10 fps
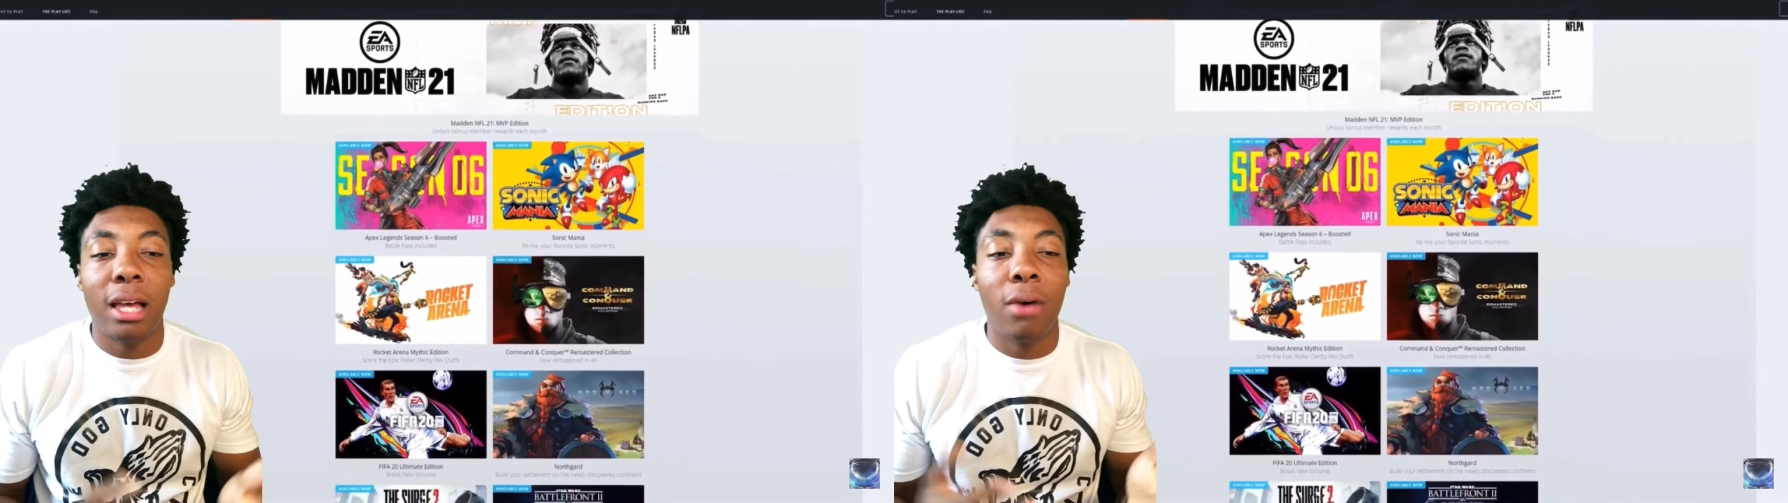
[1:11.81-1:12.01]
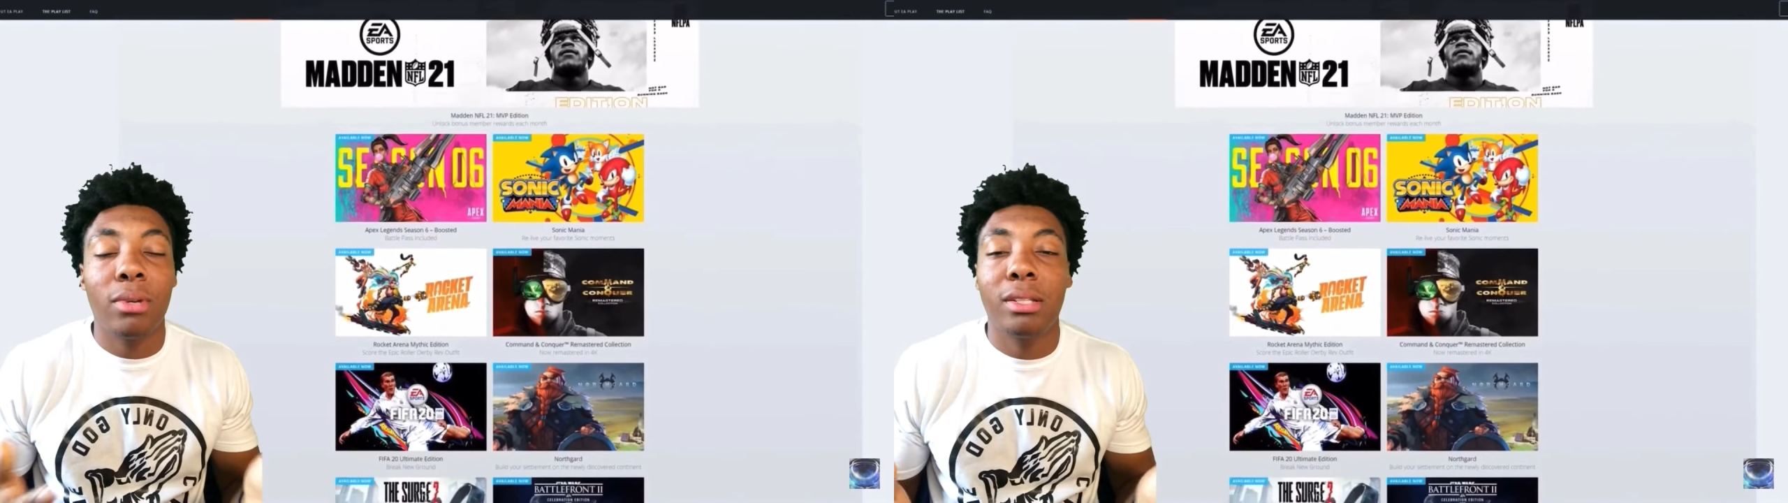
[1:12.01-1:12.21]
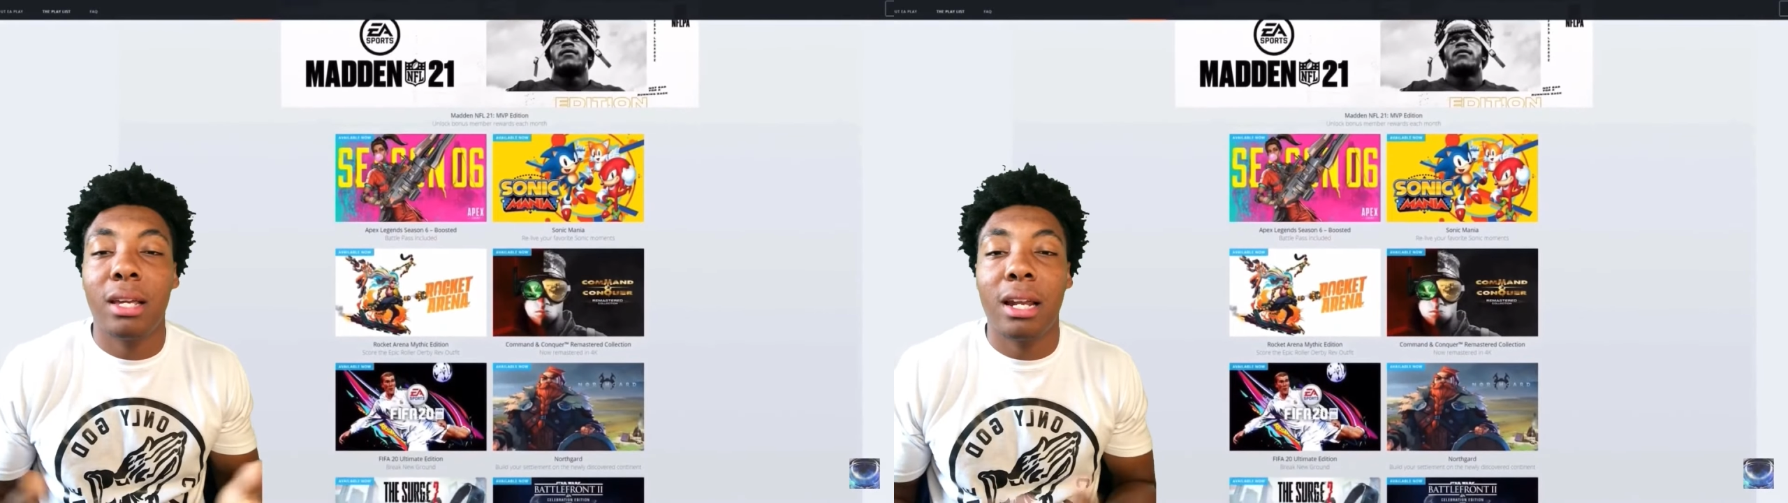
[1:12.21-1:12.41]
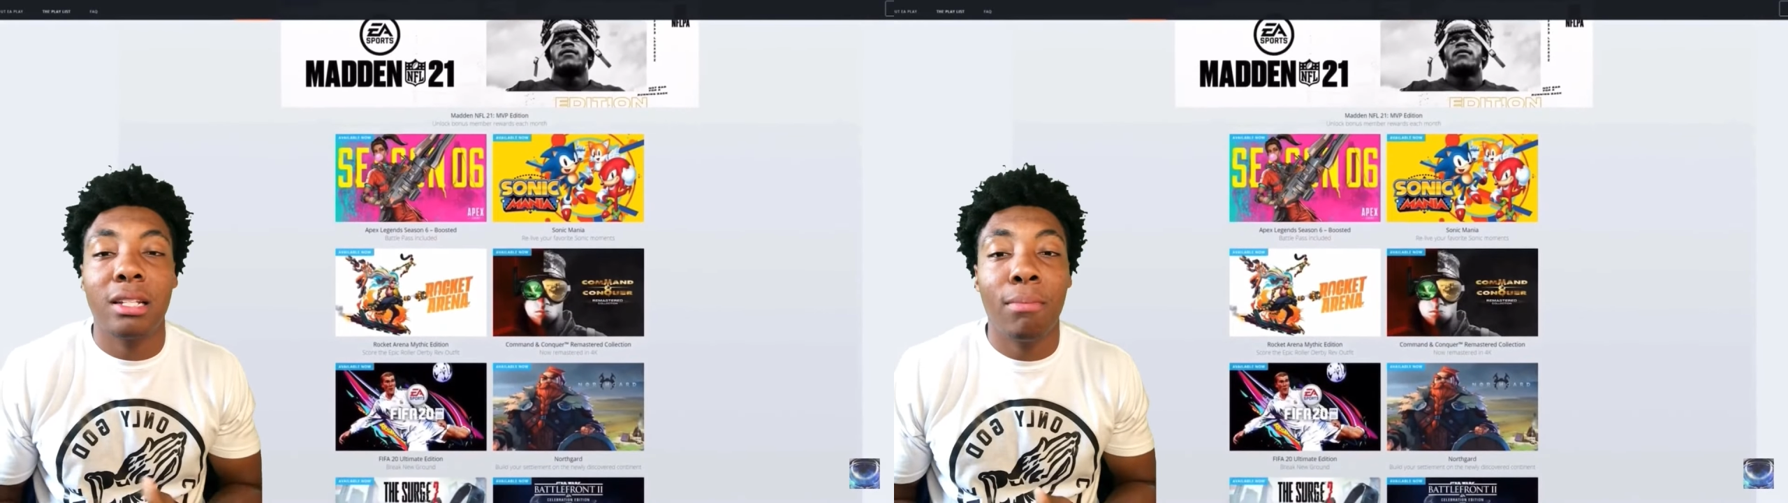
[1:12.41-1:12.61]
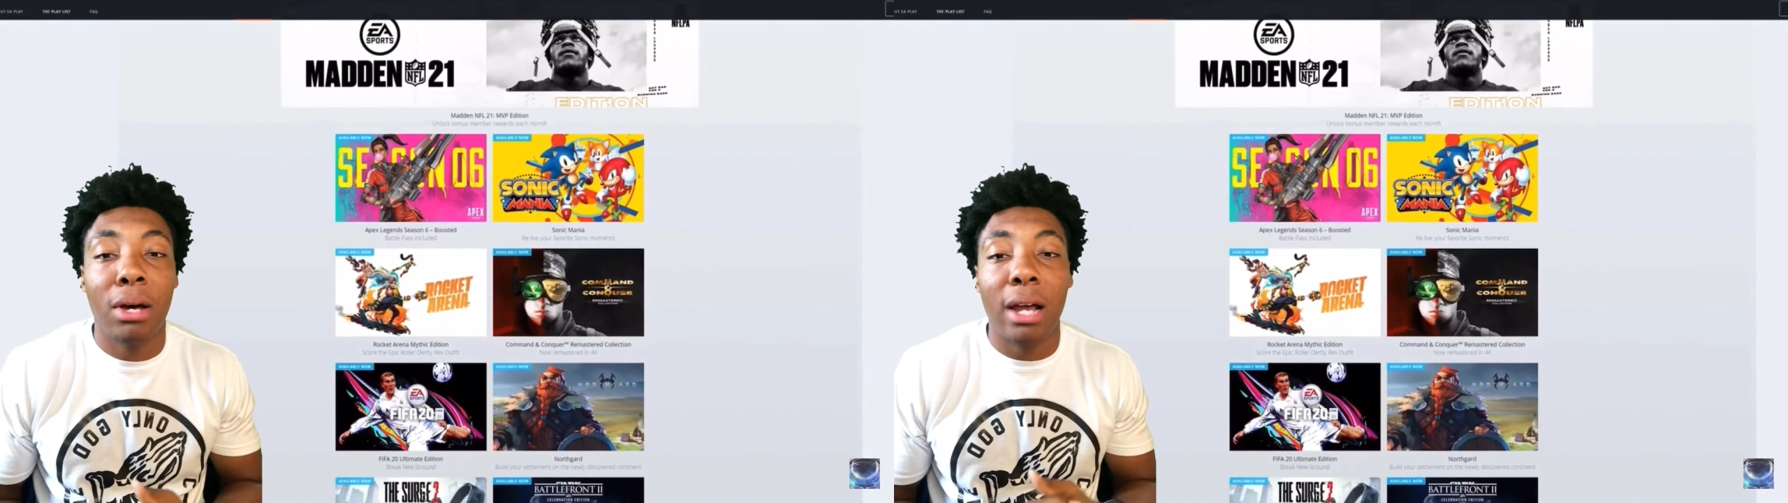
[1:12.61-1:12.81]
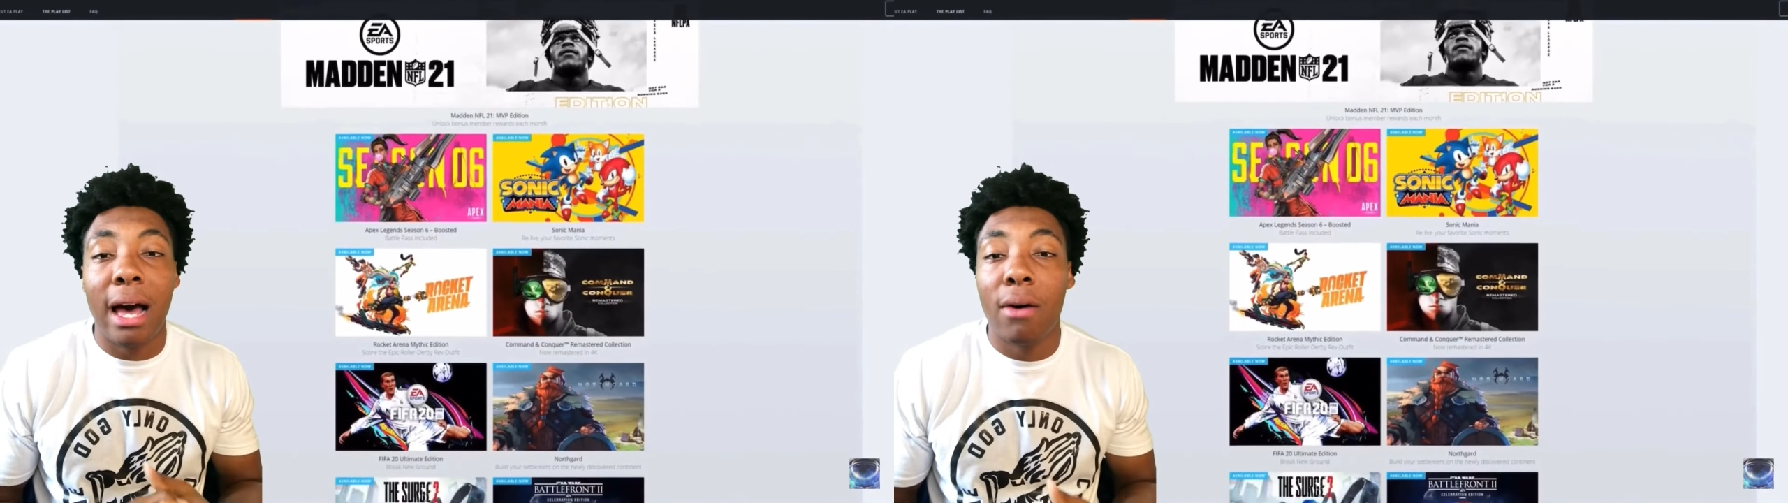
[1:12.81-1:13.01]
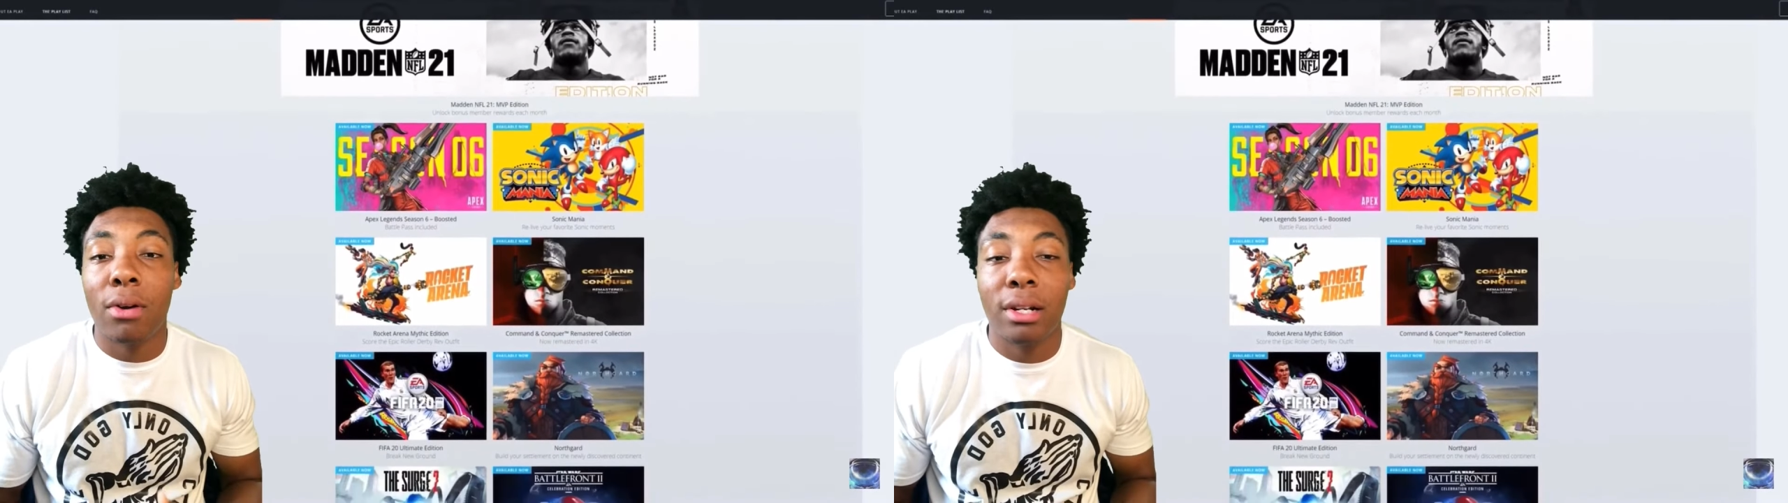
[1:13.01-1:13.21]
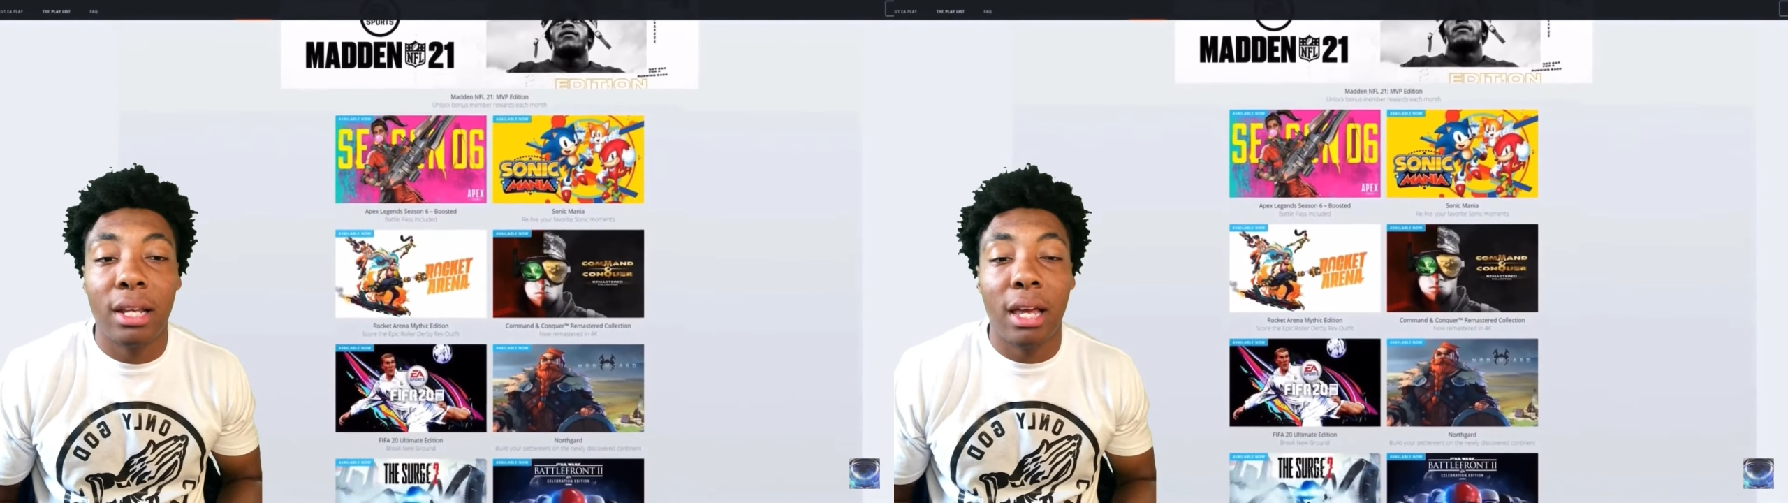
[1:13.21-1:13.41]
I would say that's about an
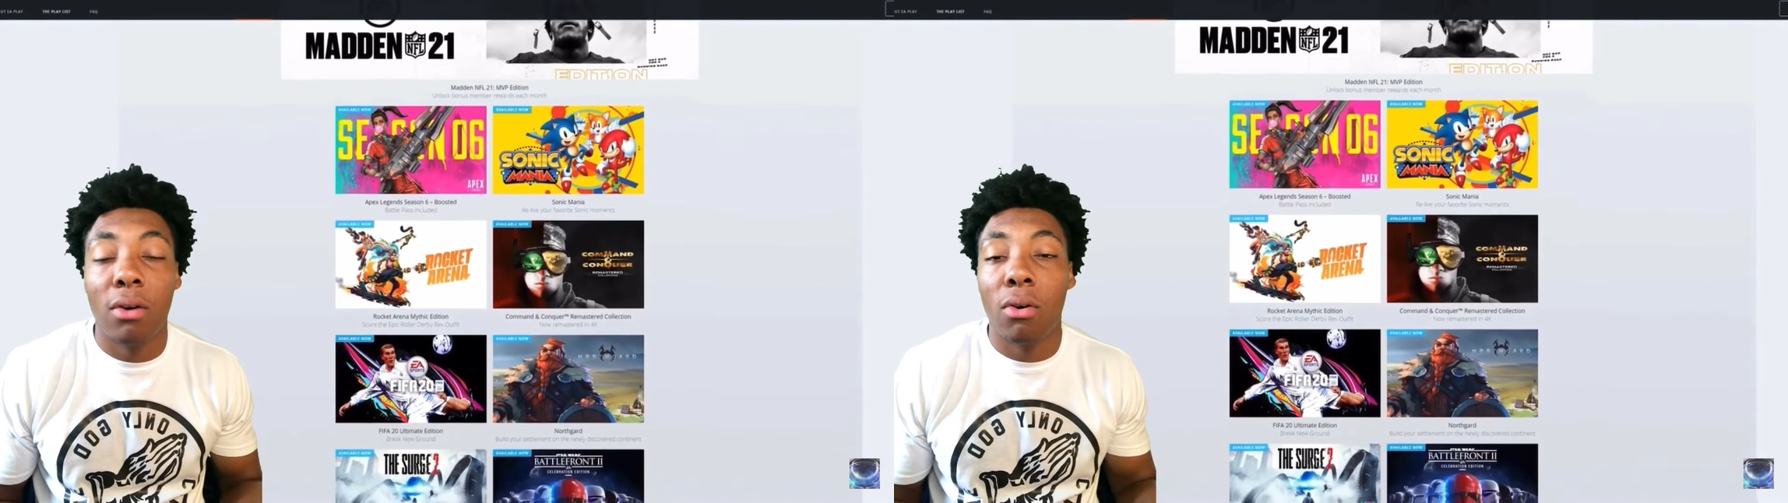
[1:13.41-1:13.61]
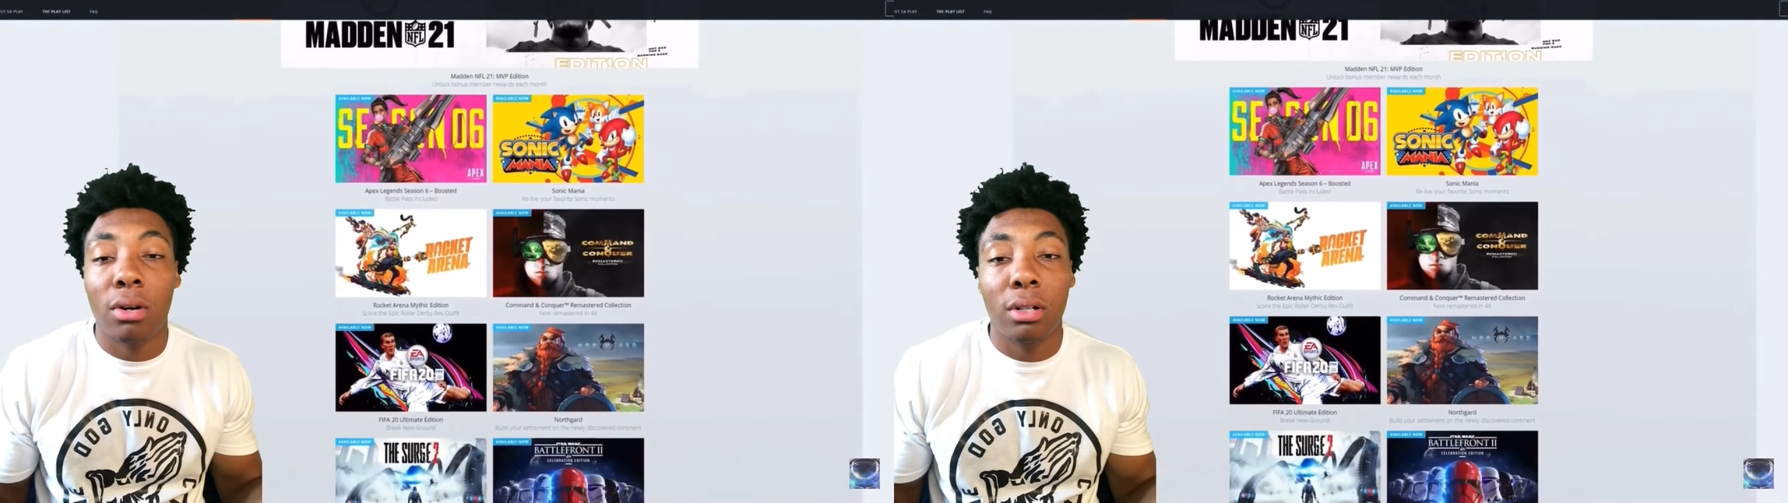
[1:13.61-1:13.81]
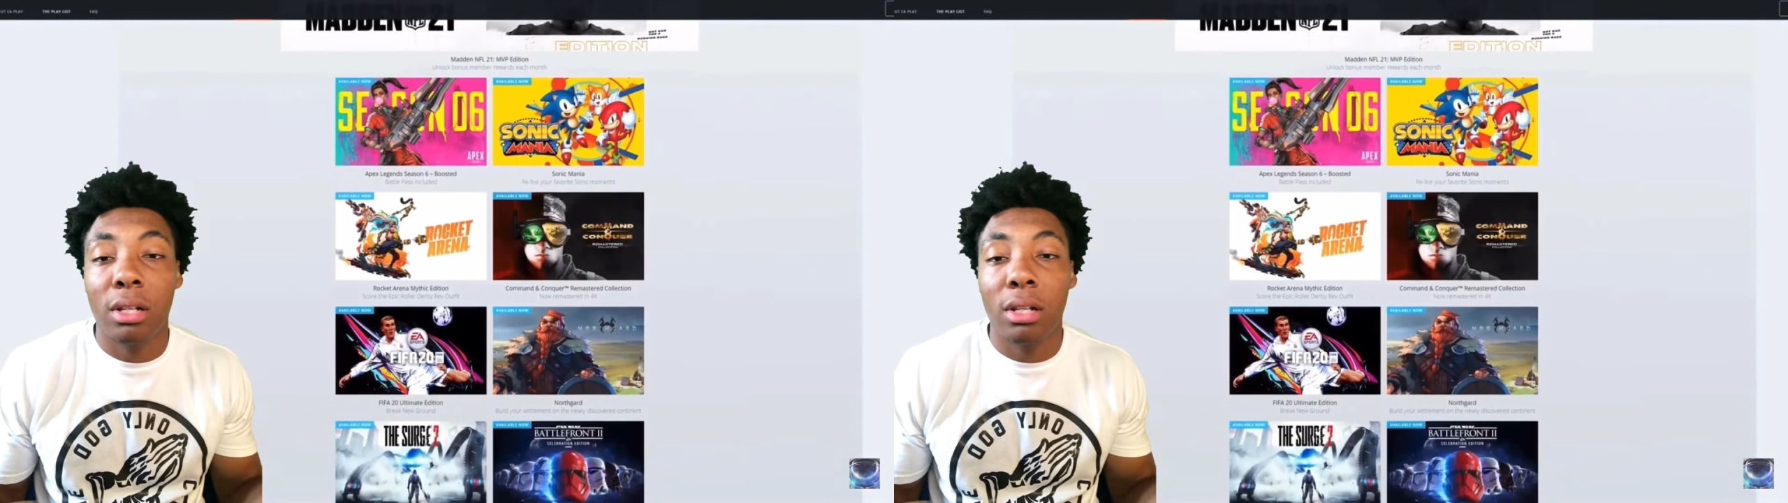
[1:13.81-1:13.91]
hour a day or a